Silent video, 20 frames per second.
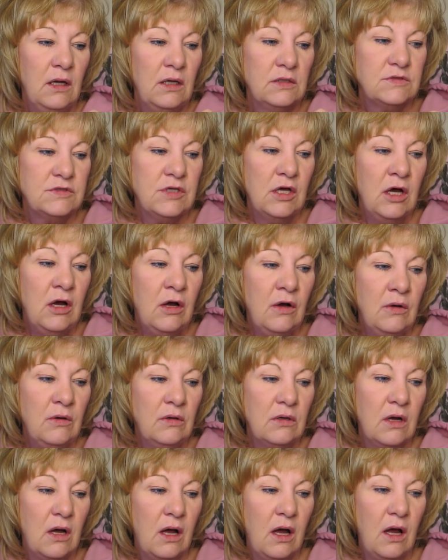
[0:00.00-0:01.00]

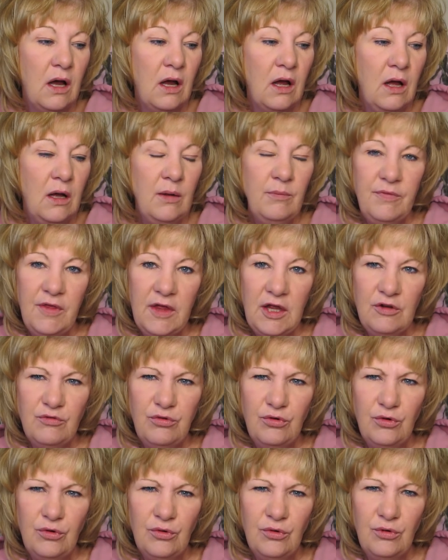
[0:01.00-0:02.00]
So I'm
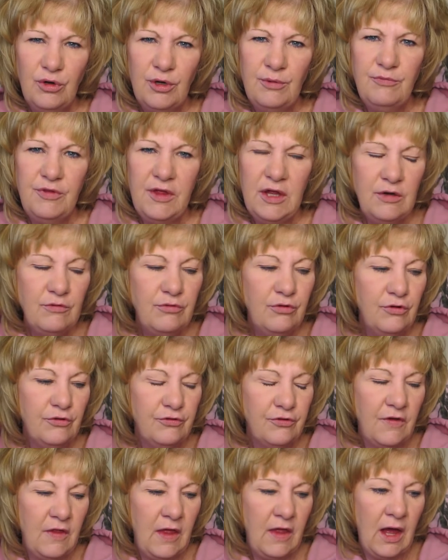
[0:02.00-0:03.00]
thankful
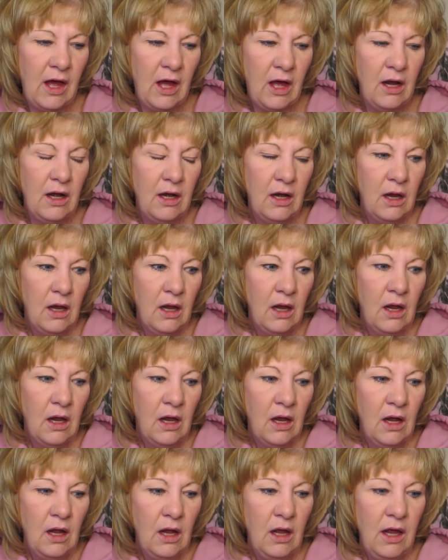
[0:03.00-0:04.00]
for that.
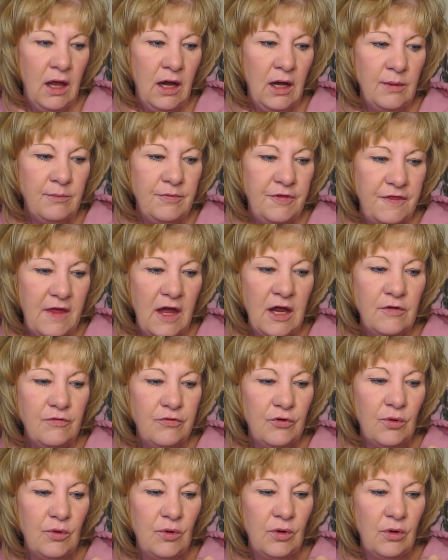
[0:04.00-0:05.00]
And I'm
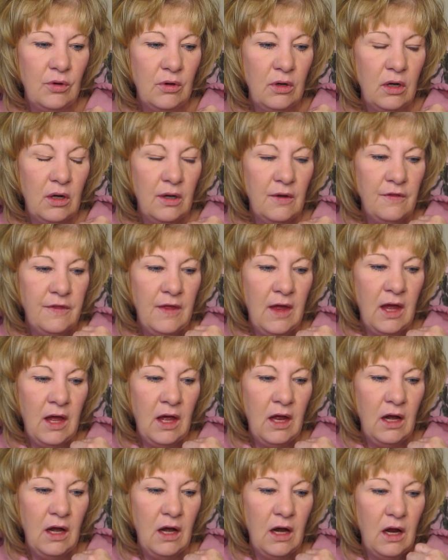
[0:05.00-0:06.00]
thankful
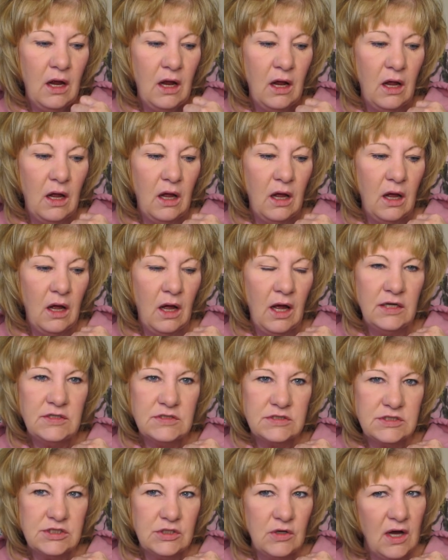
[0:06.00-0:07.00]
that I
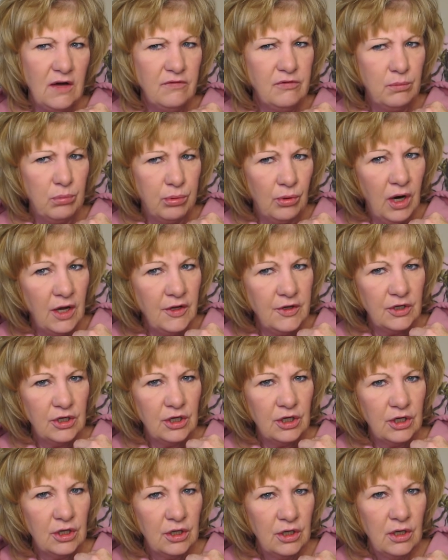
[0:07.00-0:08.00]
still have a
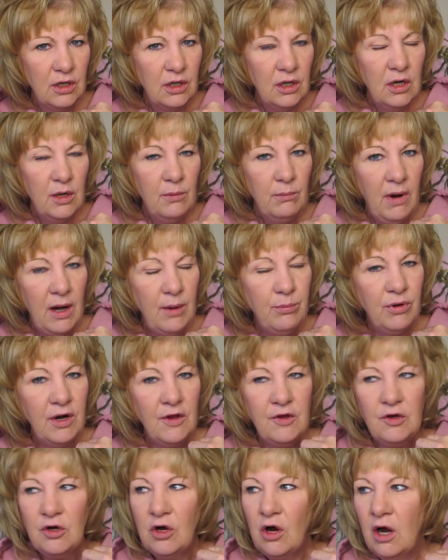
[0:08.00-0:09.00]
brother. My
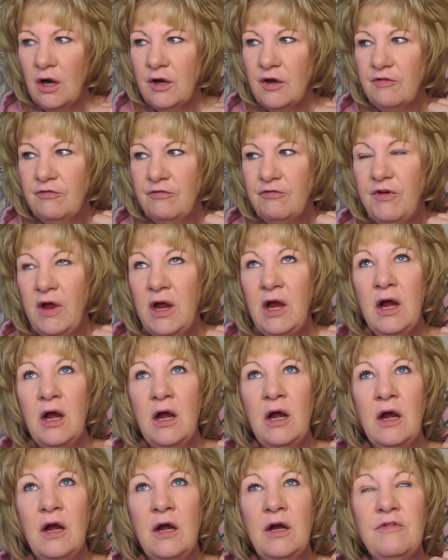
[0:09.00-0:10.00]
brother got in a
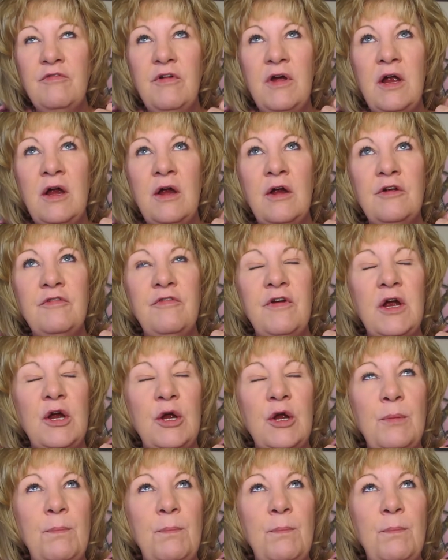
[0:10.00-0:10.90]
very, very, very